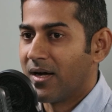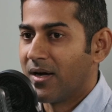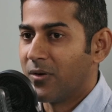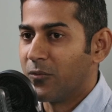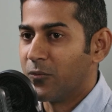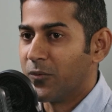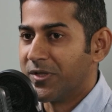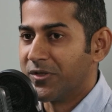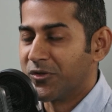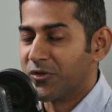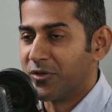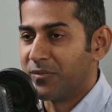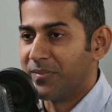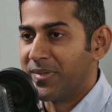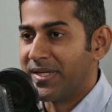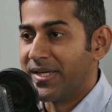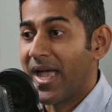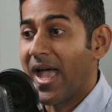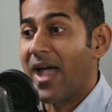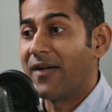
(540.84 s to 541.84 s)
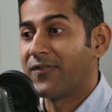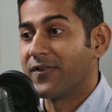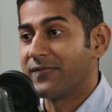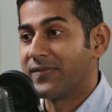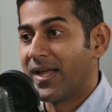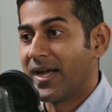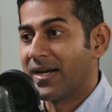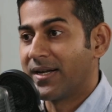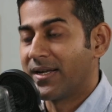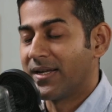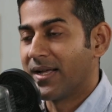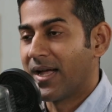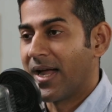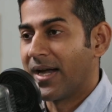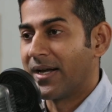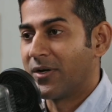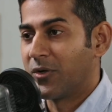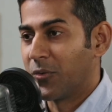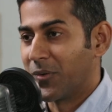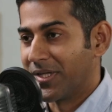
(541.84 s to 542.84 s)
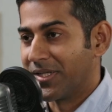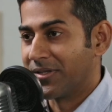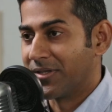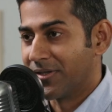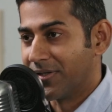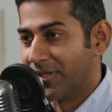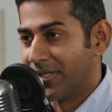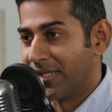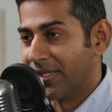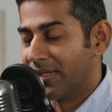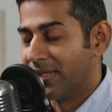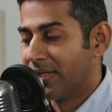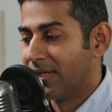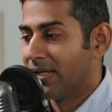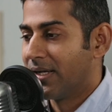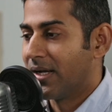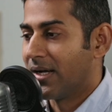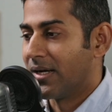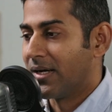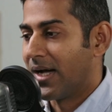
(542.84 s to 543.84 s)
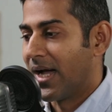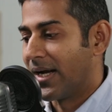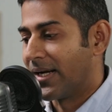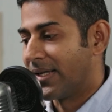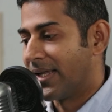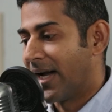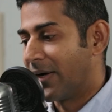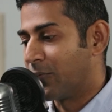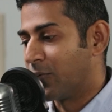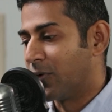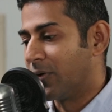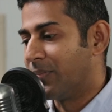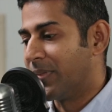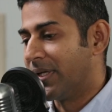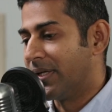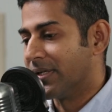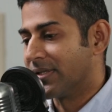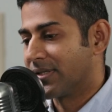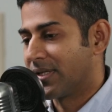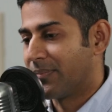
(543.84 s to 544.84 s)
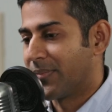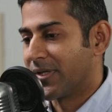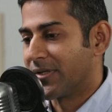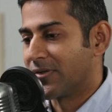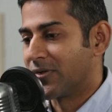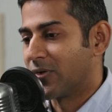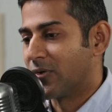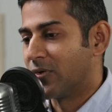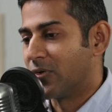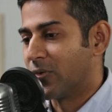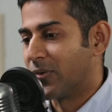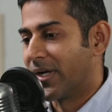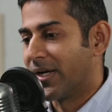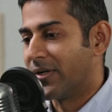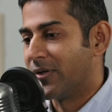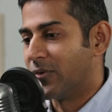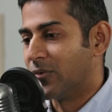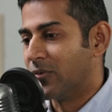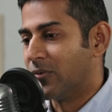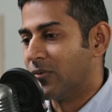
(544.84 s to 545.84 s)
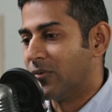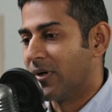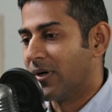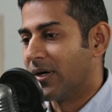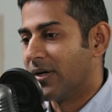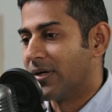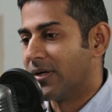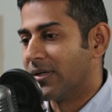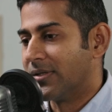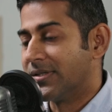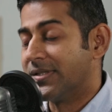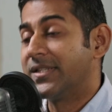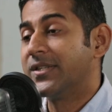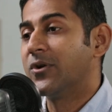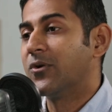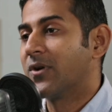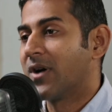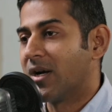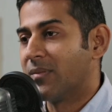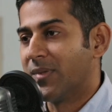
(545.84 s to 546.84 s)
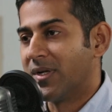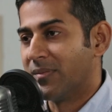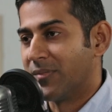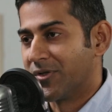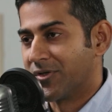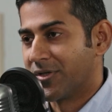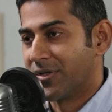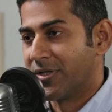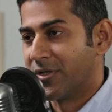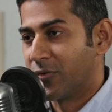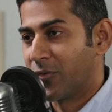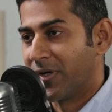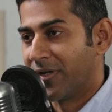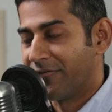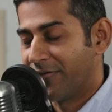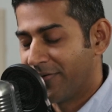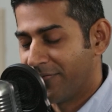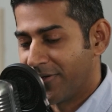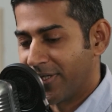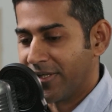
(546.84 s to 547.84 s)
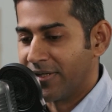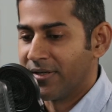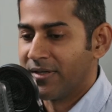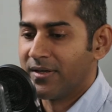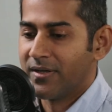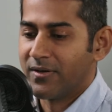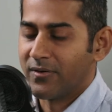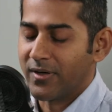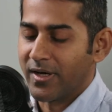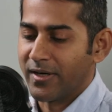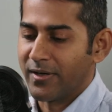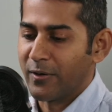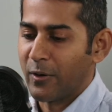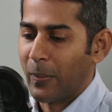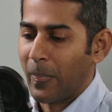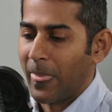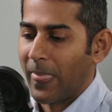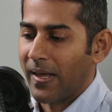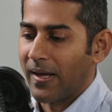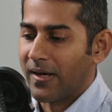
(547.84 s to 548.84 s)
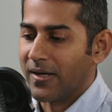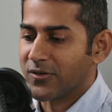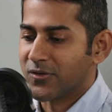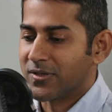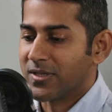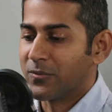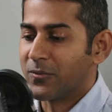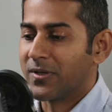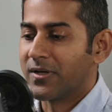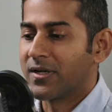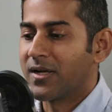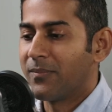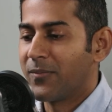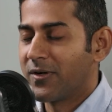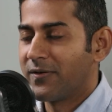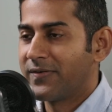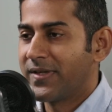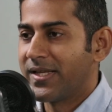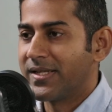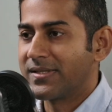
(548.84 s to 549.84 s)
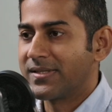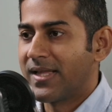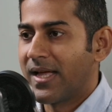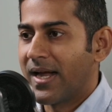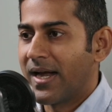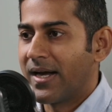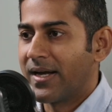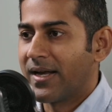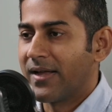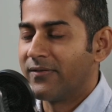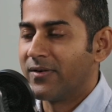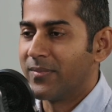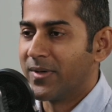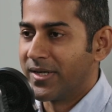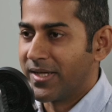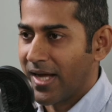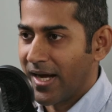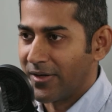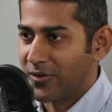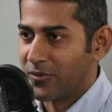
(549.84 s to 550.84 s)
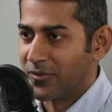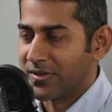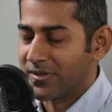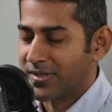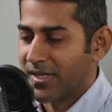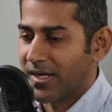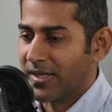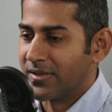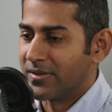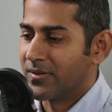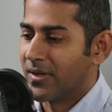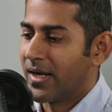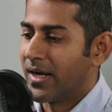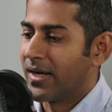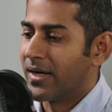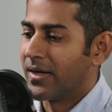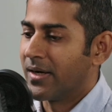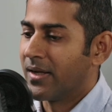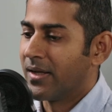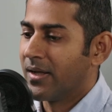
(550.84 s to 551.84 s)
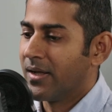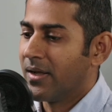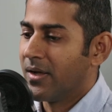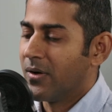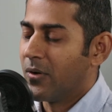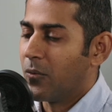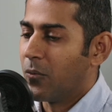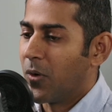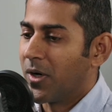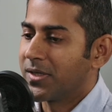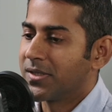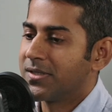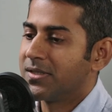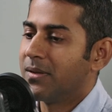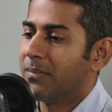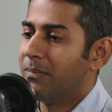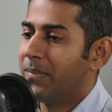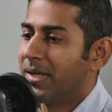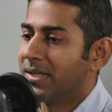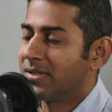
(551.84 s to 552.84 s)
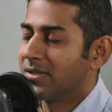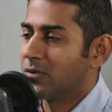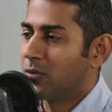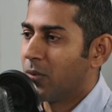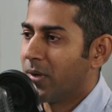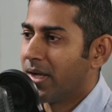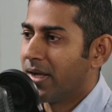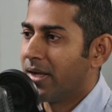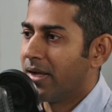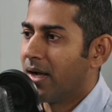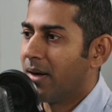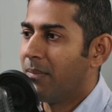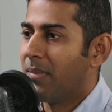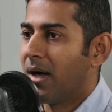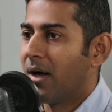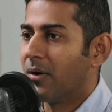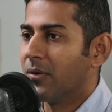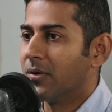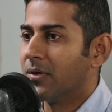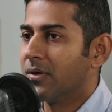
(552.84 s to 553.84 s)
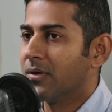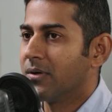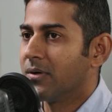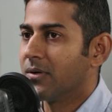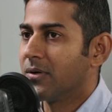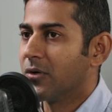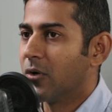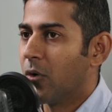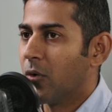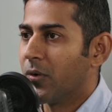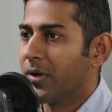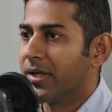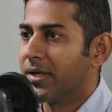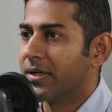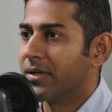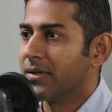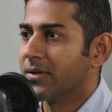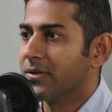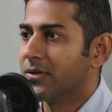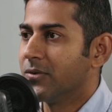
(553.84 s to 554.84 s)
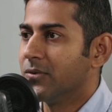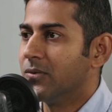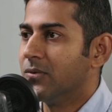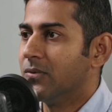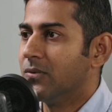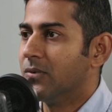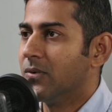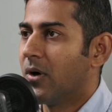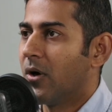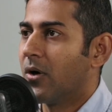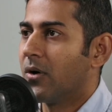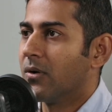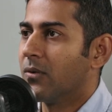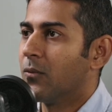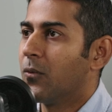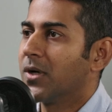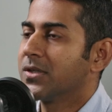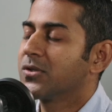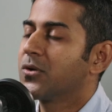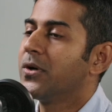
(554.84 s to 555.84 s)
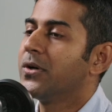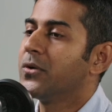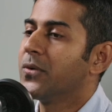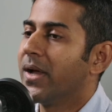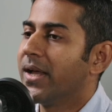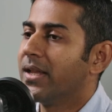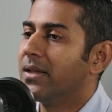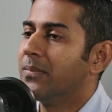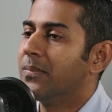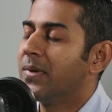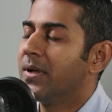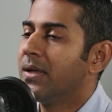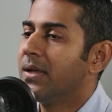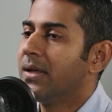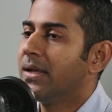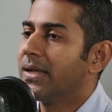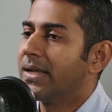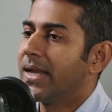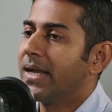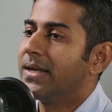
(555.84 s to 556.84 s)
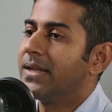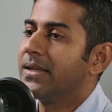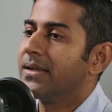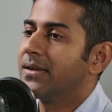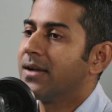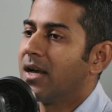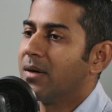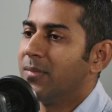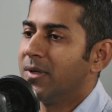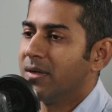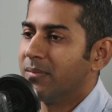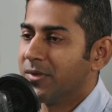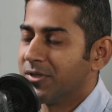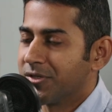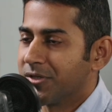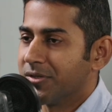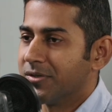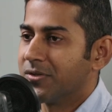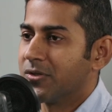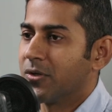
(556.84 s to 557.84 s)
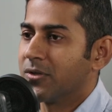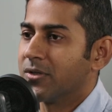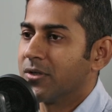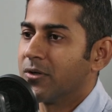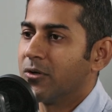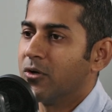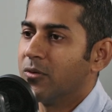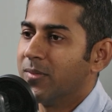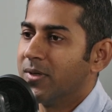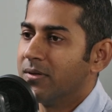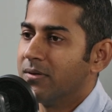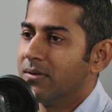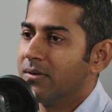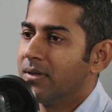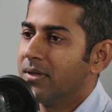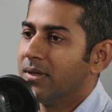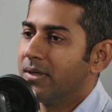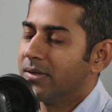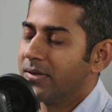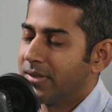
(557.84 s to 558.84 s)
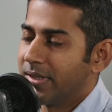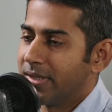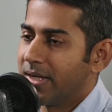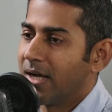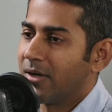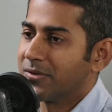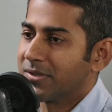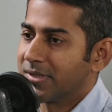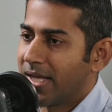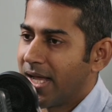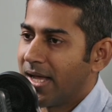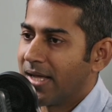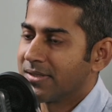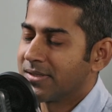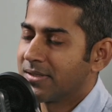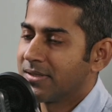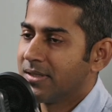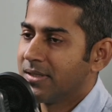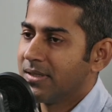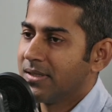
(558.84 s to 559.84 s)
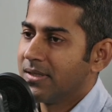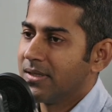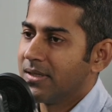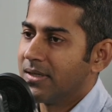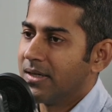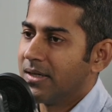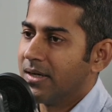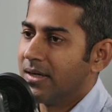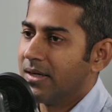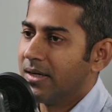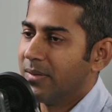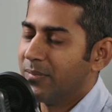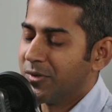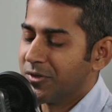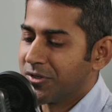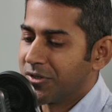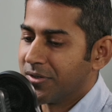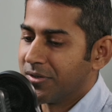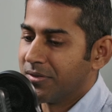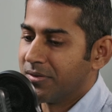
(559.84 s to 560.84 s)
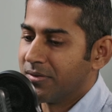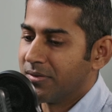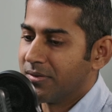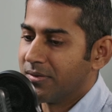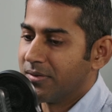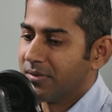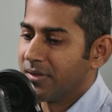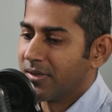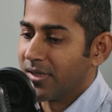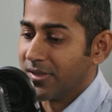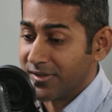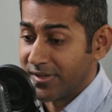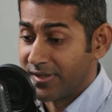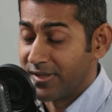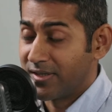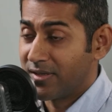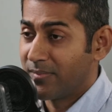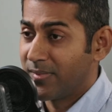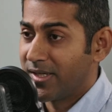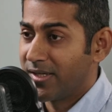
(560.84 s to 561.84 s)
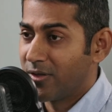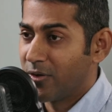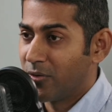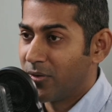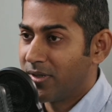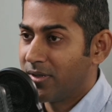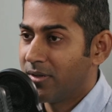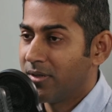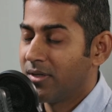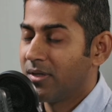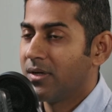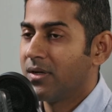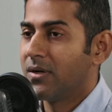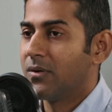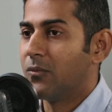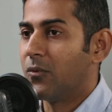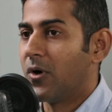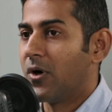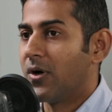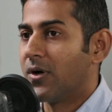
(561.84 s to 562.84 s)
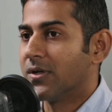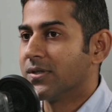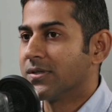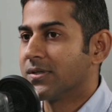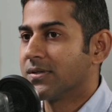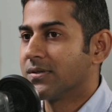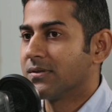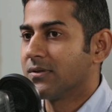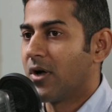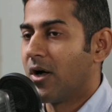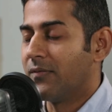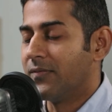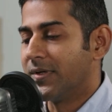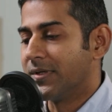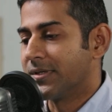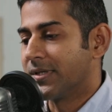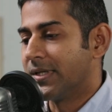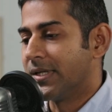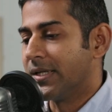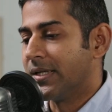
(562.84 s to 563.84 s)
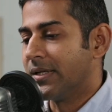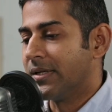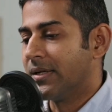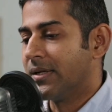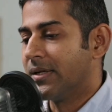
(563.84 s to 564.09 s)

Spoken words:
we should be half of that at 2030. And that would be a stepping stone to get to zero carbon emission in 2050, right? So there were a couple of things that everybody had to decide. And what's the best way about going to, or what's going to help getting carbon emissions or the global greenhouse gas emission considerably lower was obviously